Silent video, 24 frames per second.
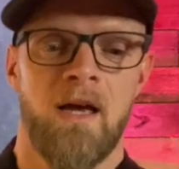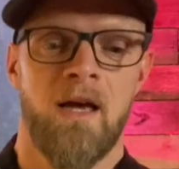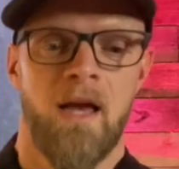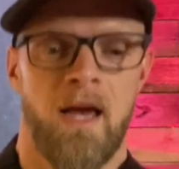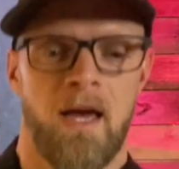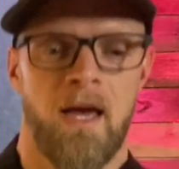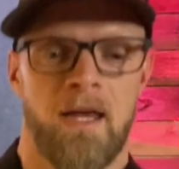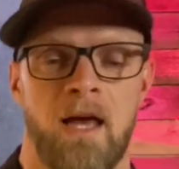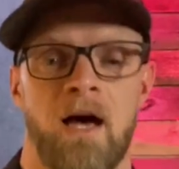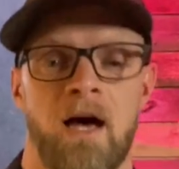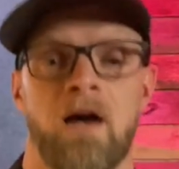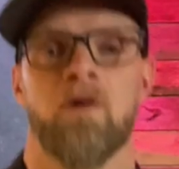
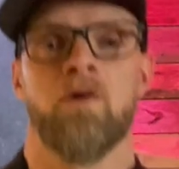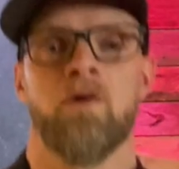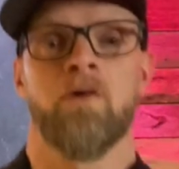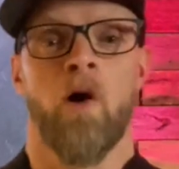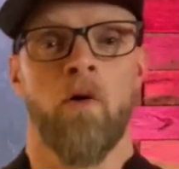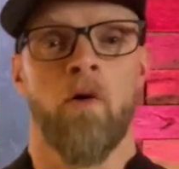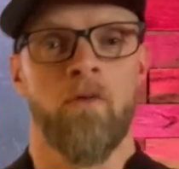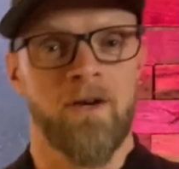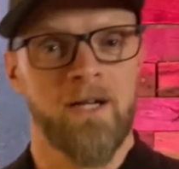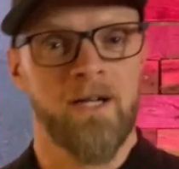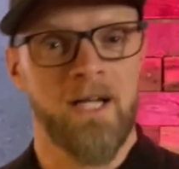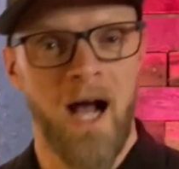and
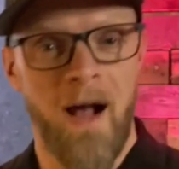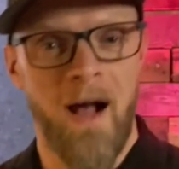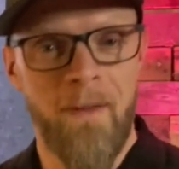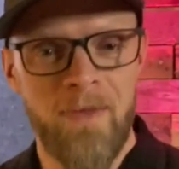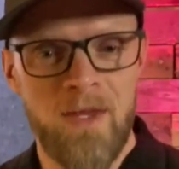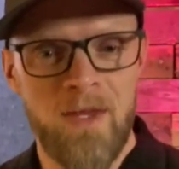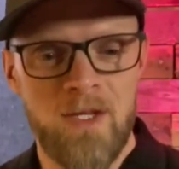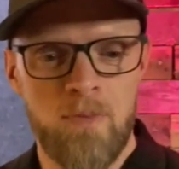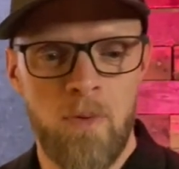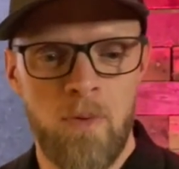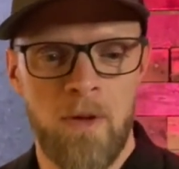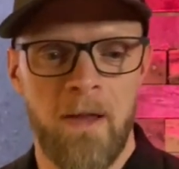overcome
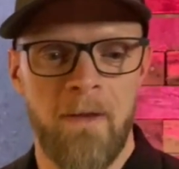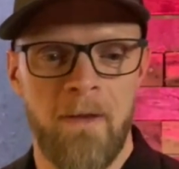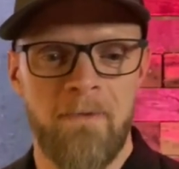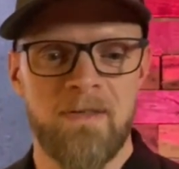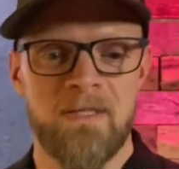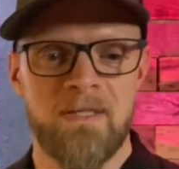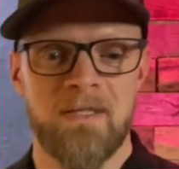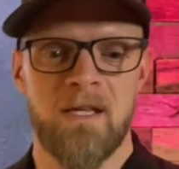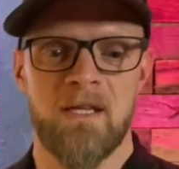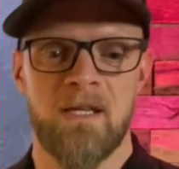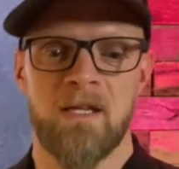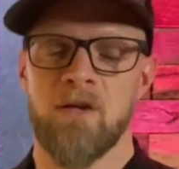those
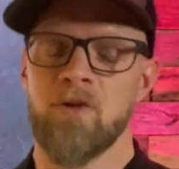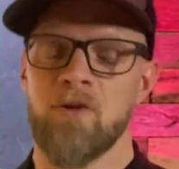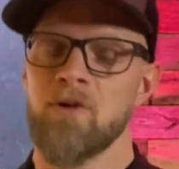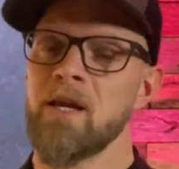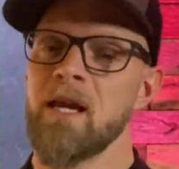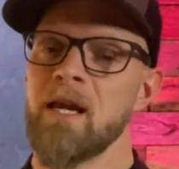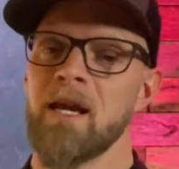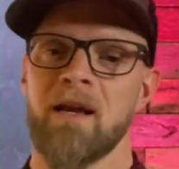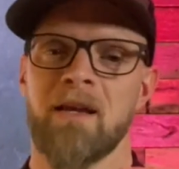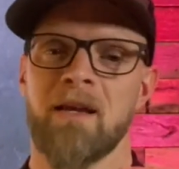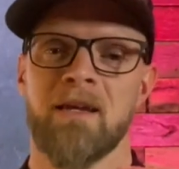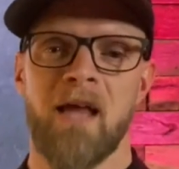what-ifs, then you
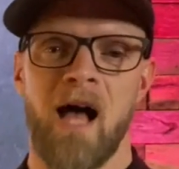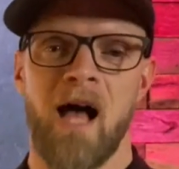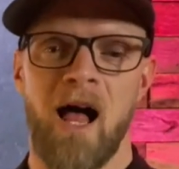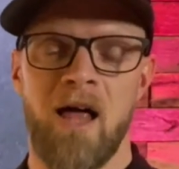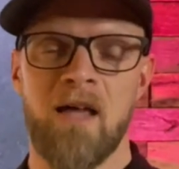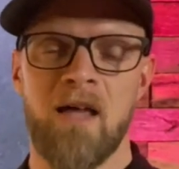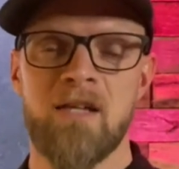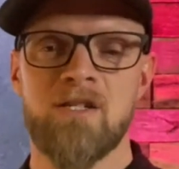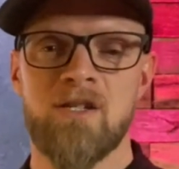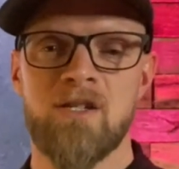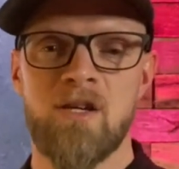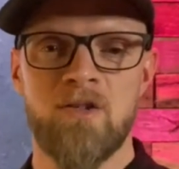need to
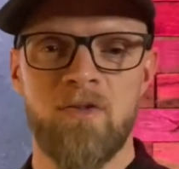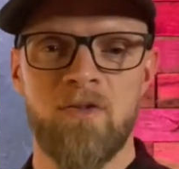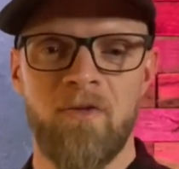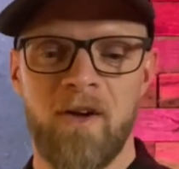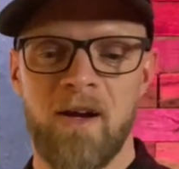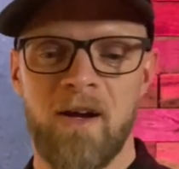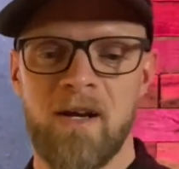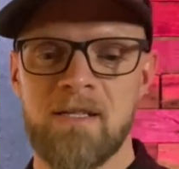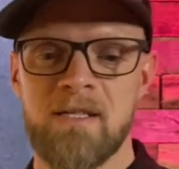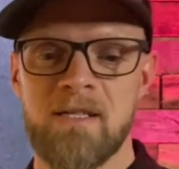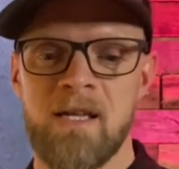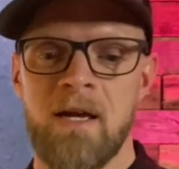acknowledge those
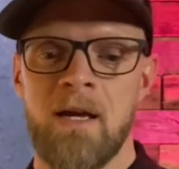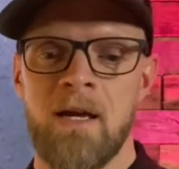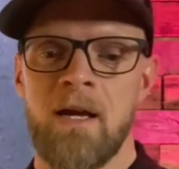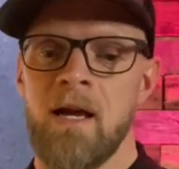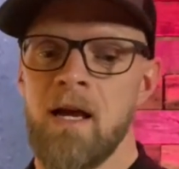fears